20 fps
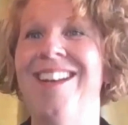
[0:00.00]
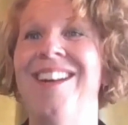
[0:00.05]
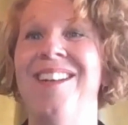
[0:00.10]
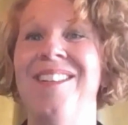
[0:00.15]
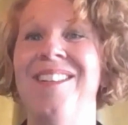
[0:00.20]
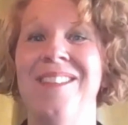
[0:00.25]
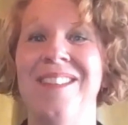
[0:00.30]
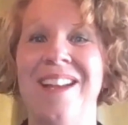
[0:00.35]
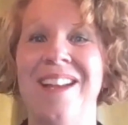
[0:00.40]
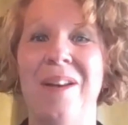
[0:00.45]

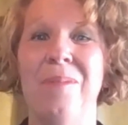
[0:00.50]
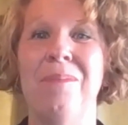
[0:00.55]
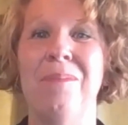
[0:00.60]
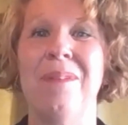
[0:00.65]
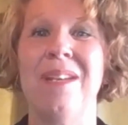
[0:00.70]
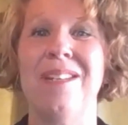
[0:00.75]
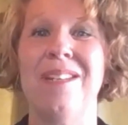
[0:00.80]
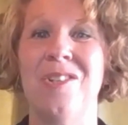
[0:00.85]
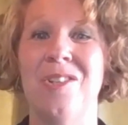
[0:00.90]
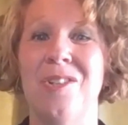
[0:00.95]
allowed
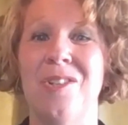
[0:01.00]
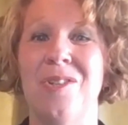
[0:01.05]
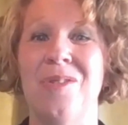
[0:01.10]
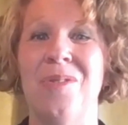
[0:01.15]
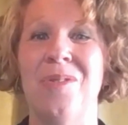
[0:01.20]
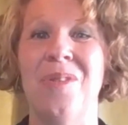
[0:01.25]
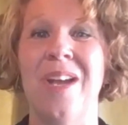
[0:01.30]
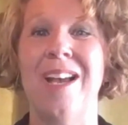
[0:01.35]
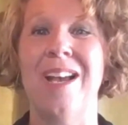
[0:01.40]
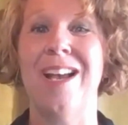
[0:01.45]
me
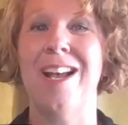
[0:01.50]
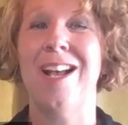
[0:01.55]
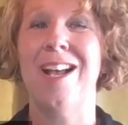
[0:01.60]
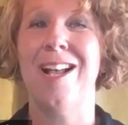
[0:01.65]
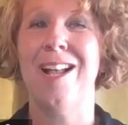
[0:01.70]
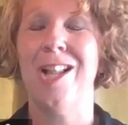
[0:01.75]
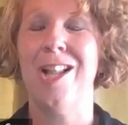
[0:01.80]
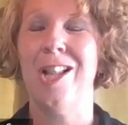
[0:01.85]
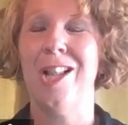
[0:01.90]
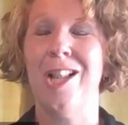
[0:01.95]
to
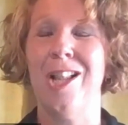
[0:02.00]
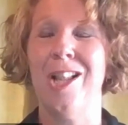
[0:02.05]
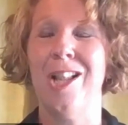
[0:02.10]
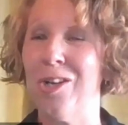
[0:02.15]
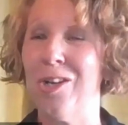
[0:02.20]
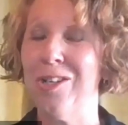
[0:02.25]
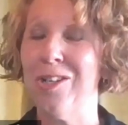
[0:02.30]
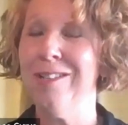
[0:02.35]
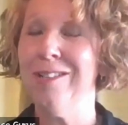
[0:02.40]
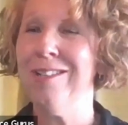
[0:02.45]

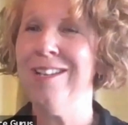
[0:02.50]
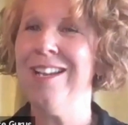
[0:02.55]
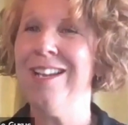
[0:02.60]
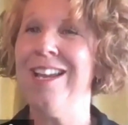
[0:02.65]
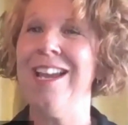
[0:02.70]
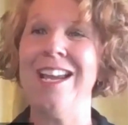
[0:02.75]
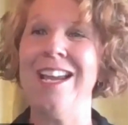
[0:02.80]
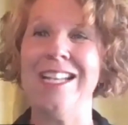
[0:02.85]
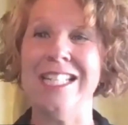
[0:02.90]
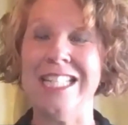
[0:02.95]
learn
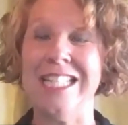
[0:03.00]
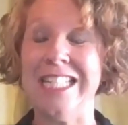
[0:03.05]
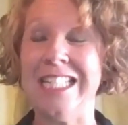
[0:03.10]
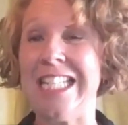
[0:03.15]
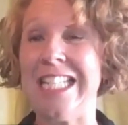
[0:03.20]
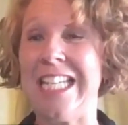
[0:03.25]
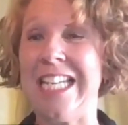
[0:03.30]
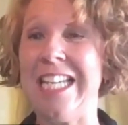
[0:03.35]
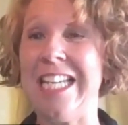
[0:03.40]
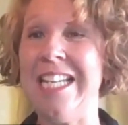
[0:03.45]
and
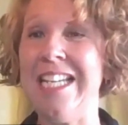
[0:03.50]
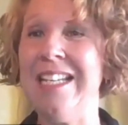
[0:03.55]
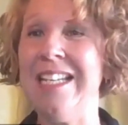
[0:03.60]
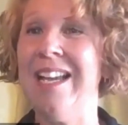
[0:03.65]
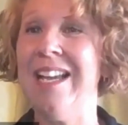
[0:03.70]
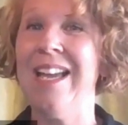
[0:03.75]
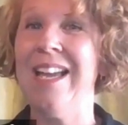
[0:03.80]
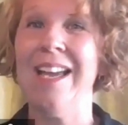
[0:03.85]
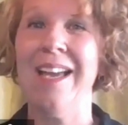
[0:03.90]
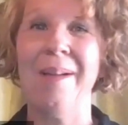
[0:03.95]
see
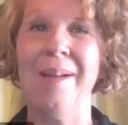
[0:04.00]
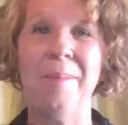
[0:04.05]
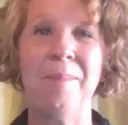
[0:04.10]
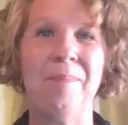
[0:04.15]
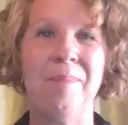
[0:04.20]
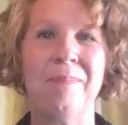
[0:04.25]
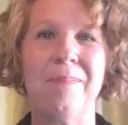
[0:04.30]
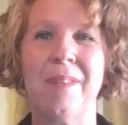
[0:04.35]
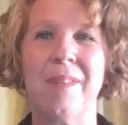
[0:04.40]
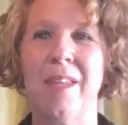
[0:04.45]

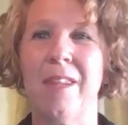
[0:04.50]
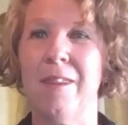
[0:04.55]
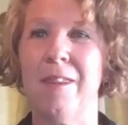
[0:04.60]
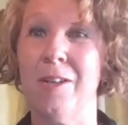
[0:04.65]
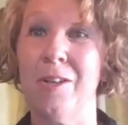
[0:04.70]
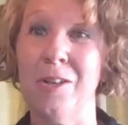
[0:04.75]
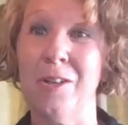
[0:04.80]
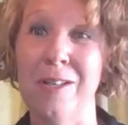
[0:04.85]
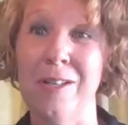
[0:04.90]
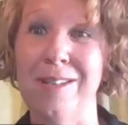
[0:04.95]
the
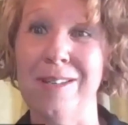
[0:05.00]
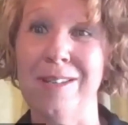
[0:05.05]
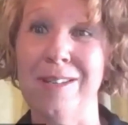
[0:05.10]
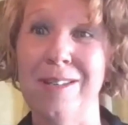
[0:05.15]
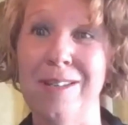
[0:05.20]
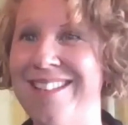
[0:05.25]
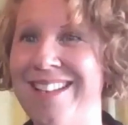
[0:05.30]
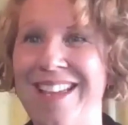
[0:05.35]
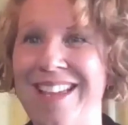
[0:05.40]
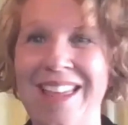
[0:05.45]
good,
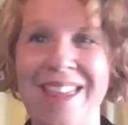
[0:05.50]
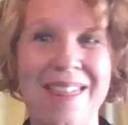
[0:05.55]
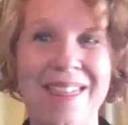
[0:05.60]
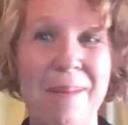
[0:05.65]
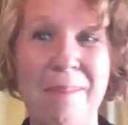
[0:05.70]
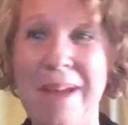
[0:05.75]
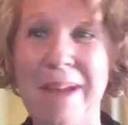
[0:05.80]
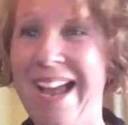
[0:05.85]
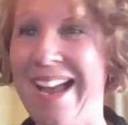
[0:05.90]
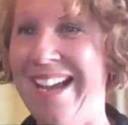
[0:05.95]

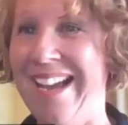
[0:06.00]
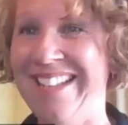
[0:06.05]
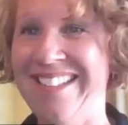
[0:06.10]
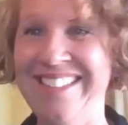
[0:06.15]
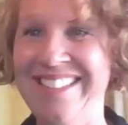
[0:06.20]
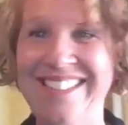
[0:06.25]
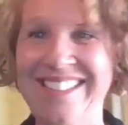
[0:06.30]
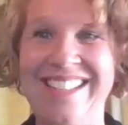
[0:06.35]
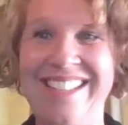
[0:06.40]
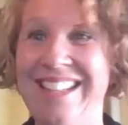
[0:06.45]
the
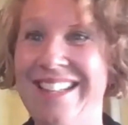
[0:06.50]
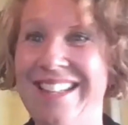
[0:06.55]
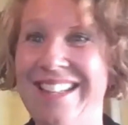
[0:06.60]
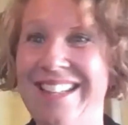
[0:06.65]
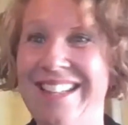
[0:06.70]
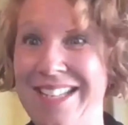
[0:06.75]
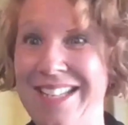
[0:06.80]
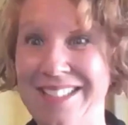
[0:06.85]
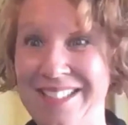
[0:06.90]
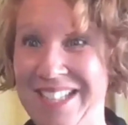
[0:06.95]
bad, the
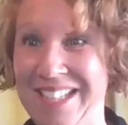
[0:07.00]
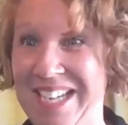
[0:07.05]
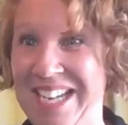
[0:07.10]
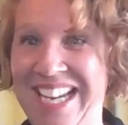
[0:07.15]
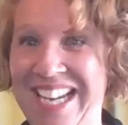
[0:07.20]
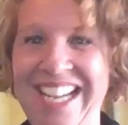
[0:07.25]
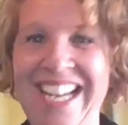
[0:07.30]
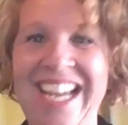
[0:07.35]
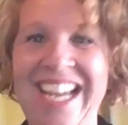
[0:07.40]
ugly,